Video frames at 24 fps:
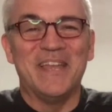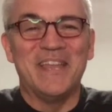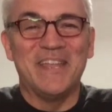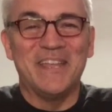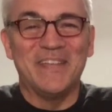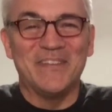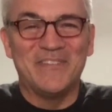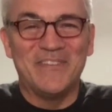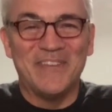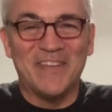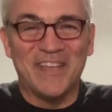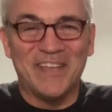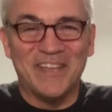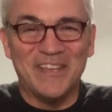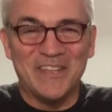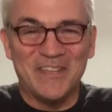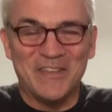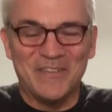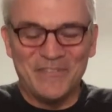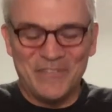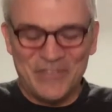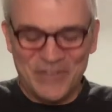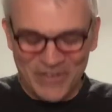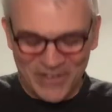any of
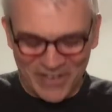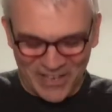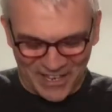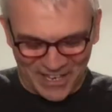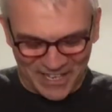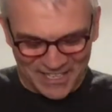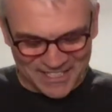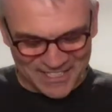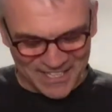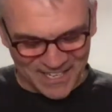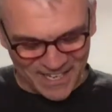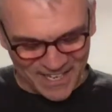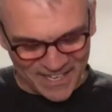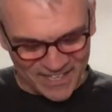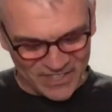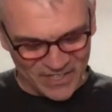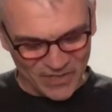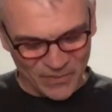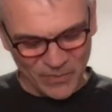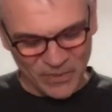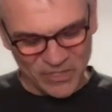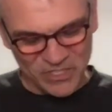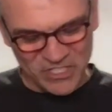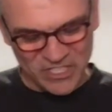you guys either,
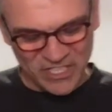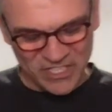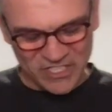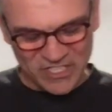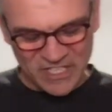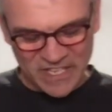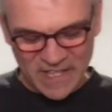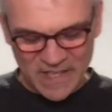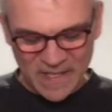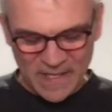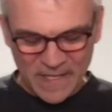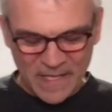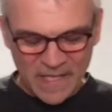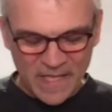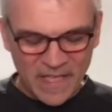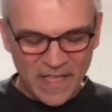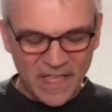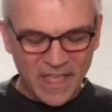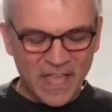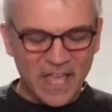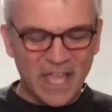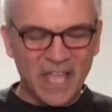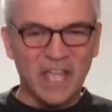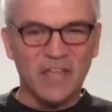which is
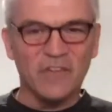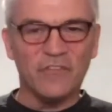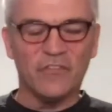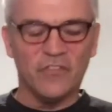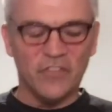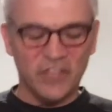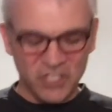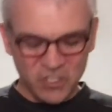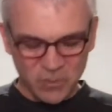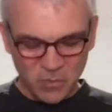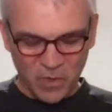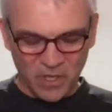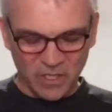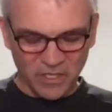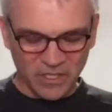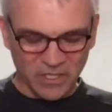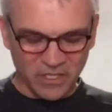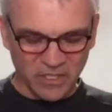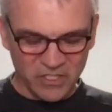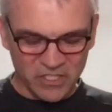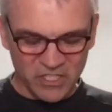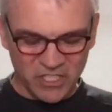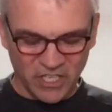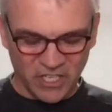if this one
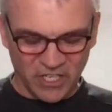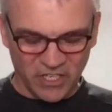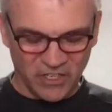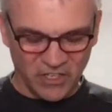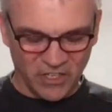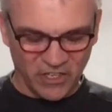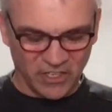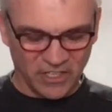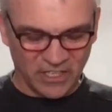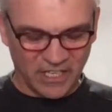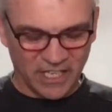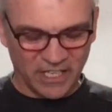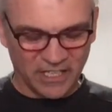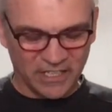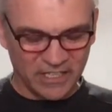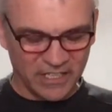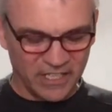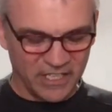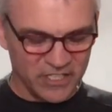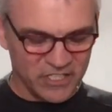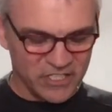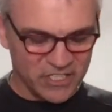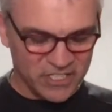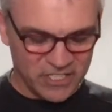can turn on like
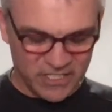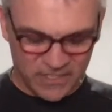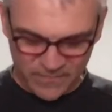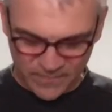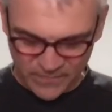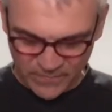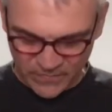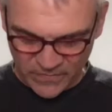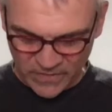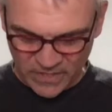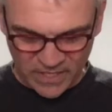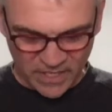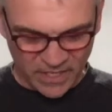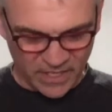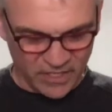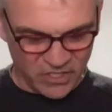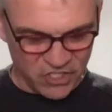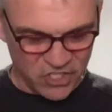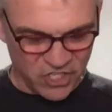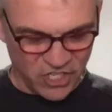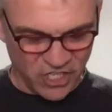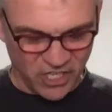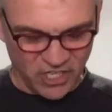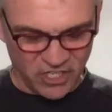this and
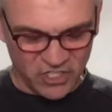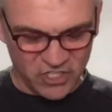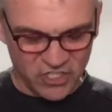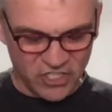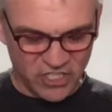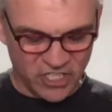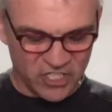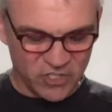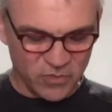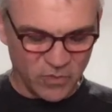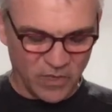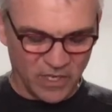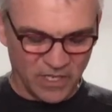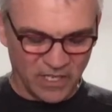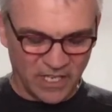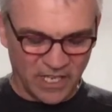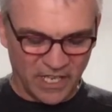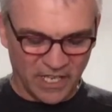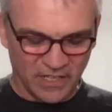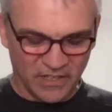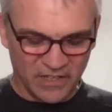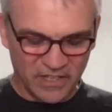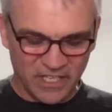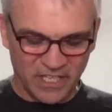charge this one
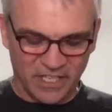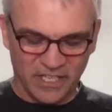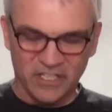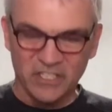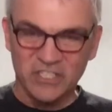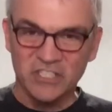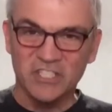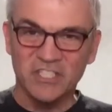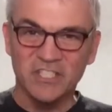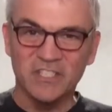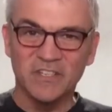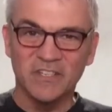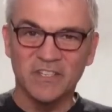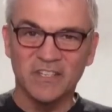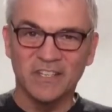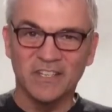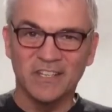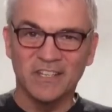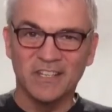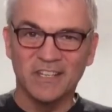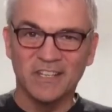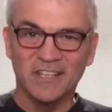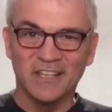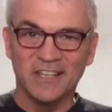like this,
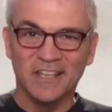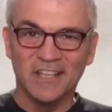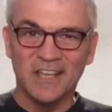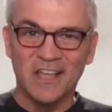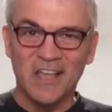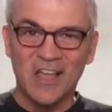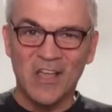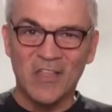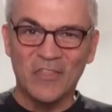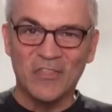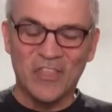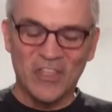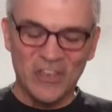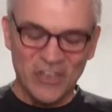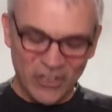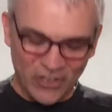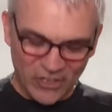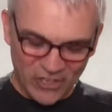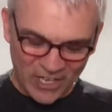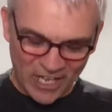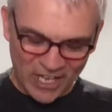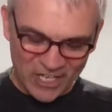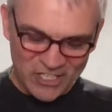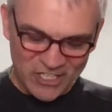then you can
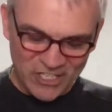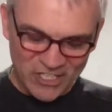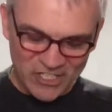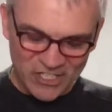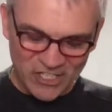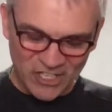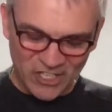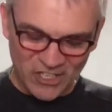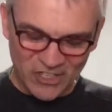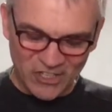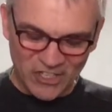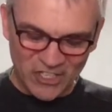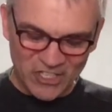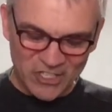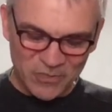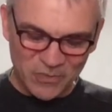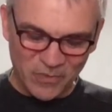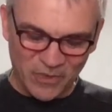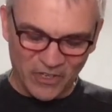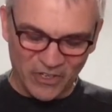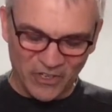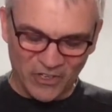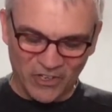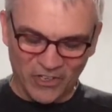actually turn this
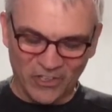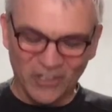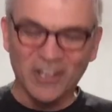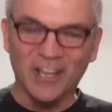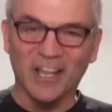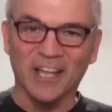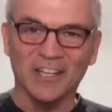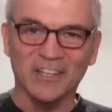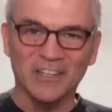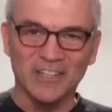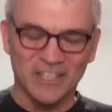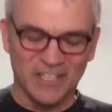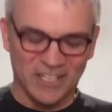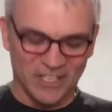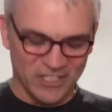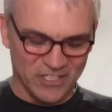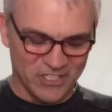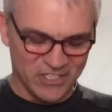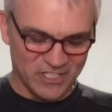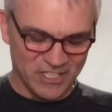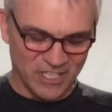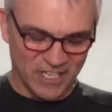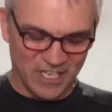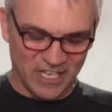one on like
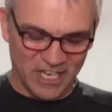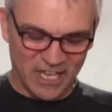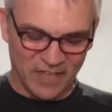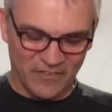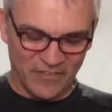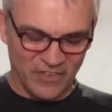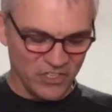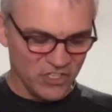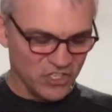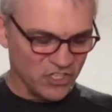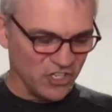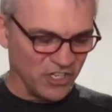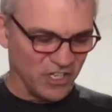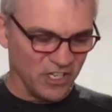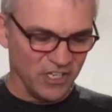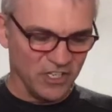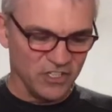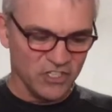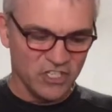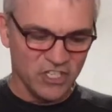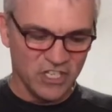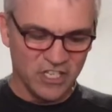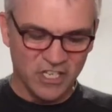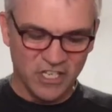this and have it
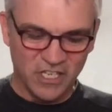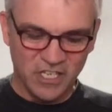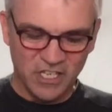charge